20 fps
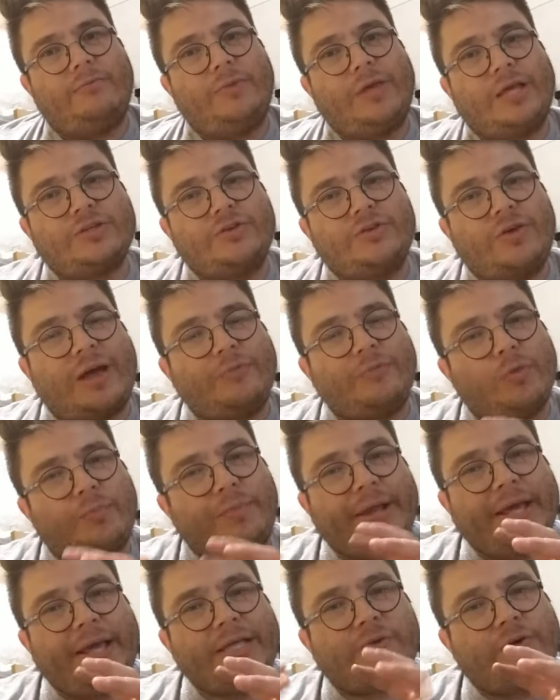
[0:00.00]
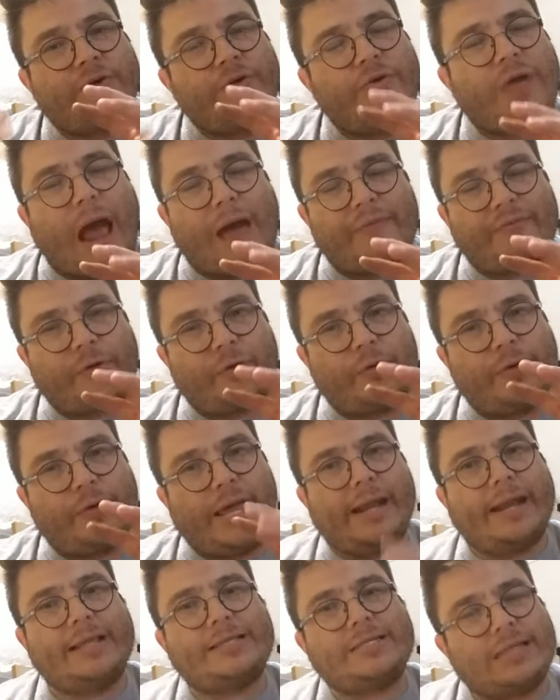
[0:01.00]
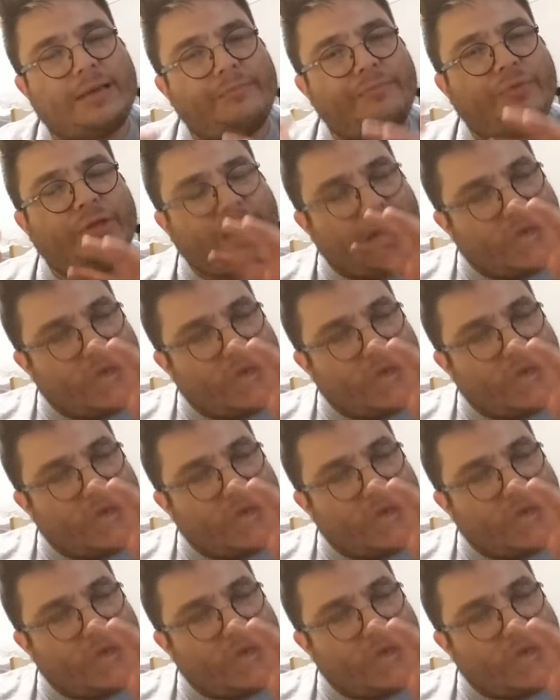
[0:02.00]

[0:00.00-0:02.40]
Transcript: Because you come to a place where you have created something